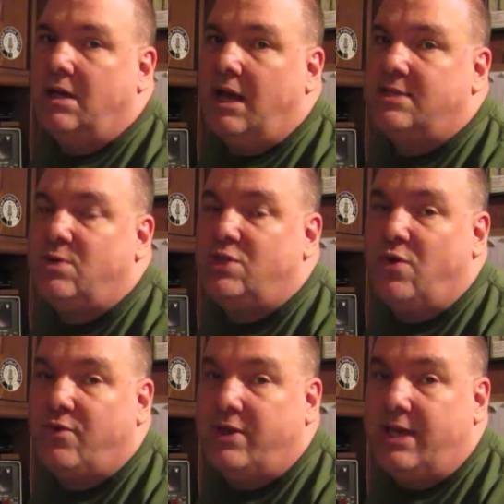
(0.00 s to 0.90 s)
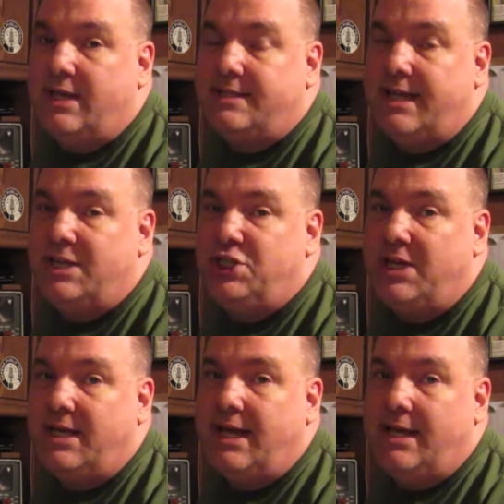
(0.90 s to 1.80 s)
I switch over to the
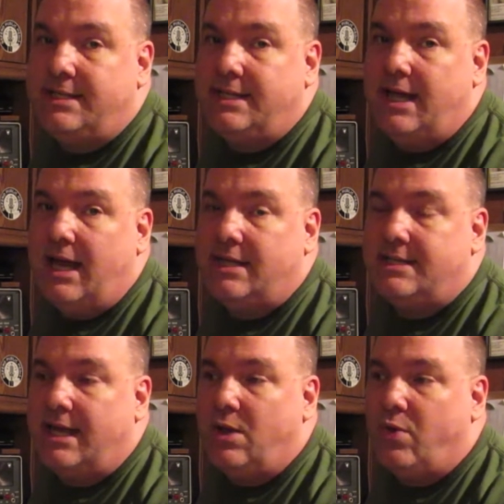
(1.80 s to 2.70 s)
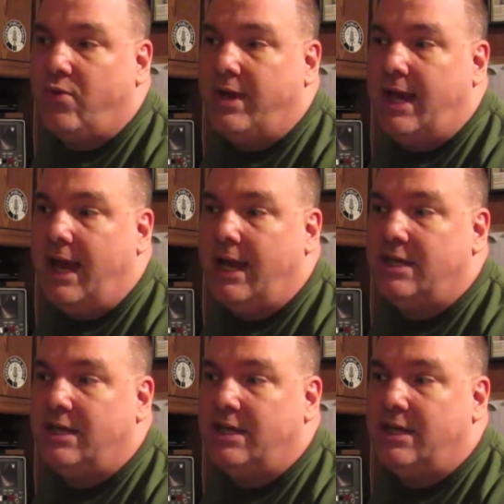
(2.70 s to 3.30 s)
Sangean ATS-803A,